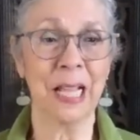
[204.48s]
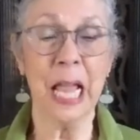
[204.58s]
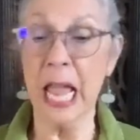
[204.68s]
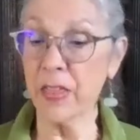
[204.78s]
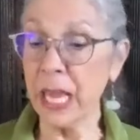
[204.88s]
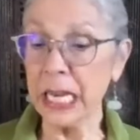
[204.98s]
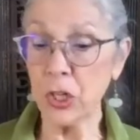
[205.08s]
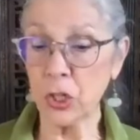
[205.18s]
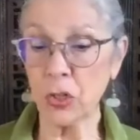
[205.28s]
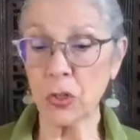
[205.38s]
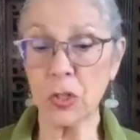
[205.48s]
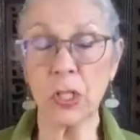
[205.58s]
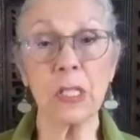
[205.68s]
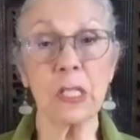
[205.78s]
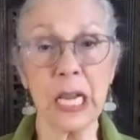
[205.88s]
And then he turned to
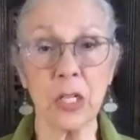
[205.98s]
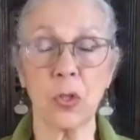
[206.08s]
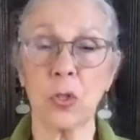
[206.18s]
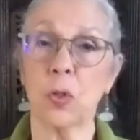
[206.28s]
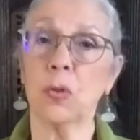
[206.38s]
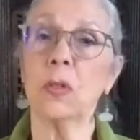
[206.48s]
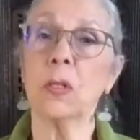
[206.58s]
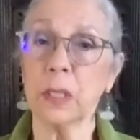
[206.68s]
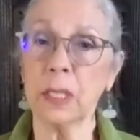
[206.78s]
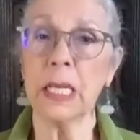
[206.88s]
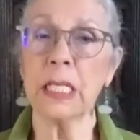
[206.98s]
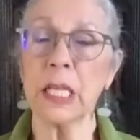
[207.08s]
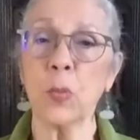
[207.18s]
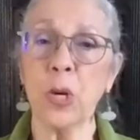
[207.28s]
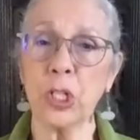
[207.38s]
the second student. He
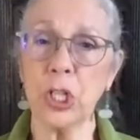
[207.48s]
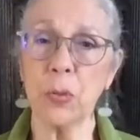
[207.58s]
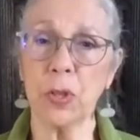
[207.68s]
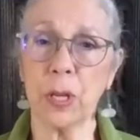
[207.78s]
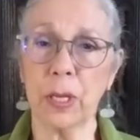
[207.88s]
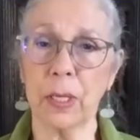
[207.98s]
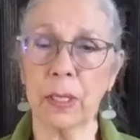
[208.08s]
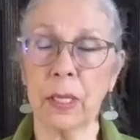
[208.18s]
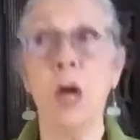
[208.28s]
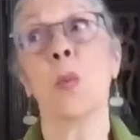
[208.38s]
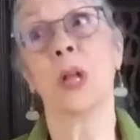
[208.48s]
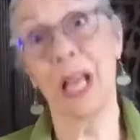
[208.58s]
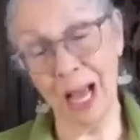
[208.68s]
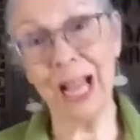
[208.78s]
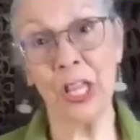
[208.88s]
said, "What do you think?" "Well,
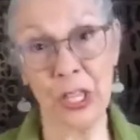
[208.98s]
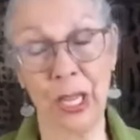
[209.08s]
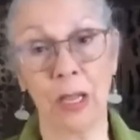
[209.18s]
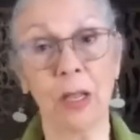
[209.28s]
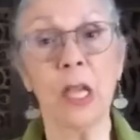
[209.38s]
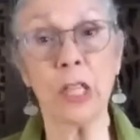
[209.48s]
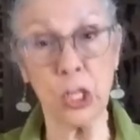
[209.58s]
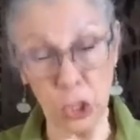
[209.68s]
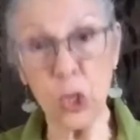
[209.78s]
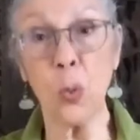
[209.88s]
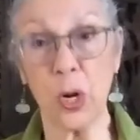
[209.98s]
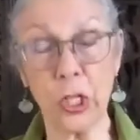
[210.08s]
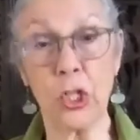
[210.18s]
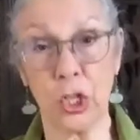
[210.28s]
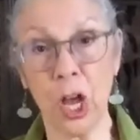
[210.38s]
I think that you are
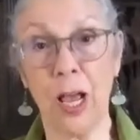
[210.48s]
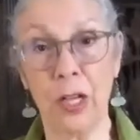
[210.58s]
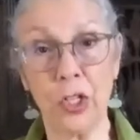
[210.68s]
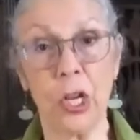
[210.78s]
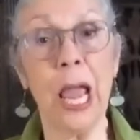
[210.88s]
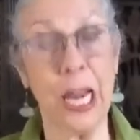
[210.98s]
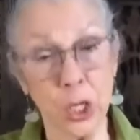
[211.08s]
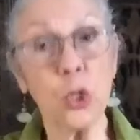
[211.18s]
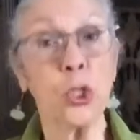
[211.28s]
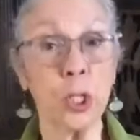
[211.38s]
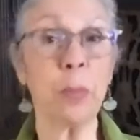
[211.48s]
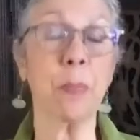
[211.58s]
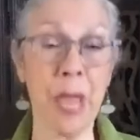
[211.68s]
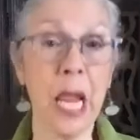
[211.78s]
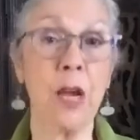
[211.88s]
the judge and you should be
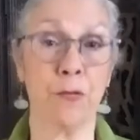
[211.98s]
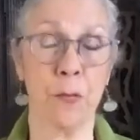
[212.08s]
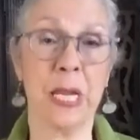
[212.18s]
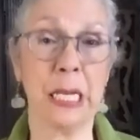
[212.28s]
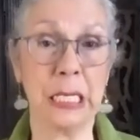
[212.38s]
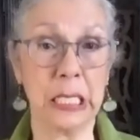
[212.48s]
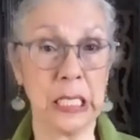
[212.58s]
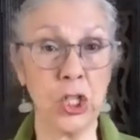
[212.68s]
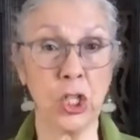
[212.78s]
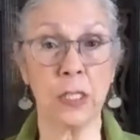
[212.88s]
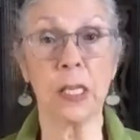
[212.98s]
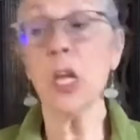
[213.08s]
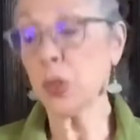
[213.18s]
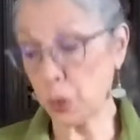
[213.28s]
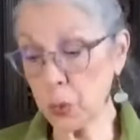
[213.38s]
paid for making decisions,
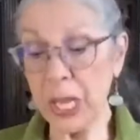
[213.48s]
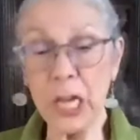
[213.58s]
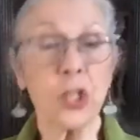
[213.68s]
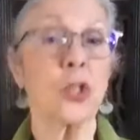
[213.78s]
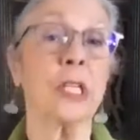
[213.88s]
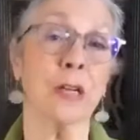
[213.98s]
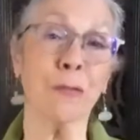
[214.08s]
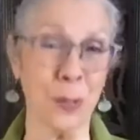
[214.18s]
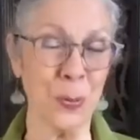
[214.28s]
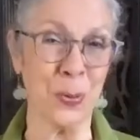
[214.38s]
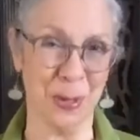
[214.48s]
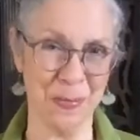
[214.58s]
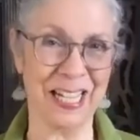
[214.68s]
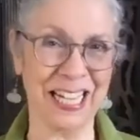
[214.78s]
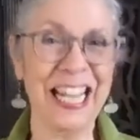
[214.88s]
so they should give you the
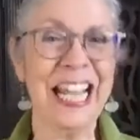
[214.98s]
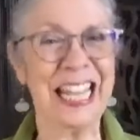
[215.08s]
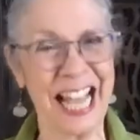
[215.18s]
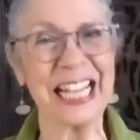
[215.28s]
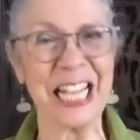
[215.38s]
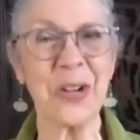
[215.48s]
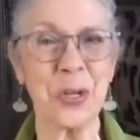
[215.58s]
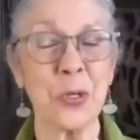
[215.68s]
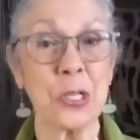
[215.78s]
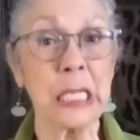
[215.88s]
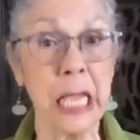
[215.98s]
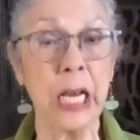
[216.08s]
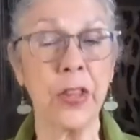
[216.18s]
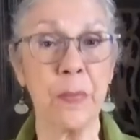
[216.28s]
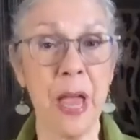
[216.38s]
money. That's how you should
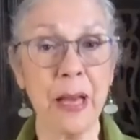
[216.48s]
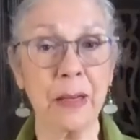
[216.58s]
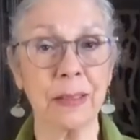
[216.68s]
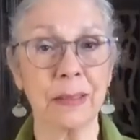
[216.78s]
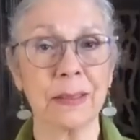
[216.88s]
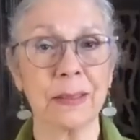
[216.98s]
settle the matter."